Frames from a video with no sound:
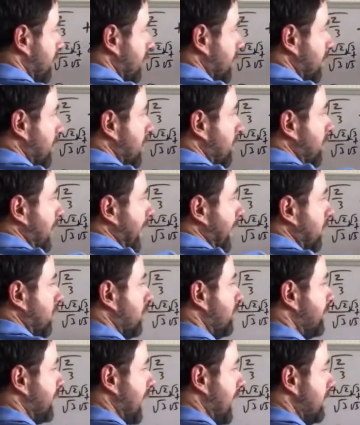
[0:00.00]
because any
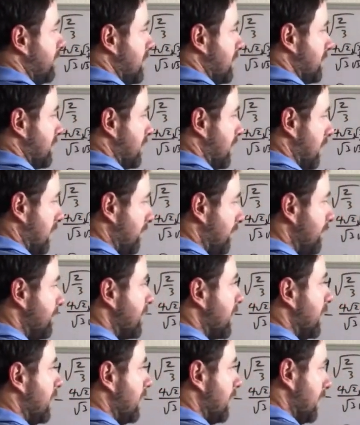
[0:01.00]
radical times itself
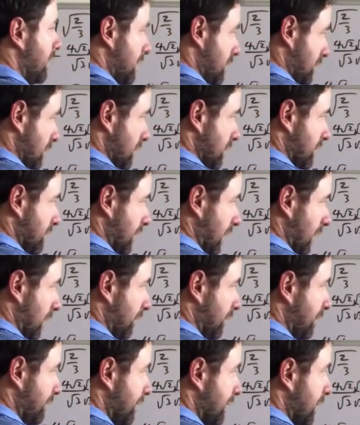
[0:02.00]
is itself.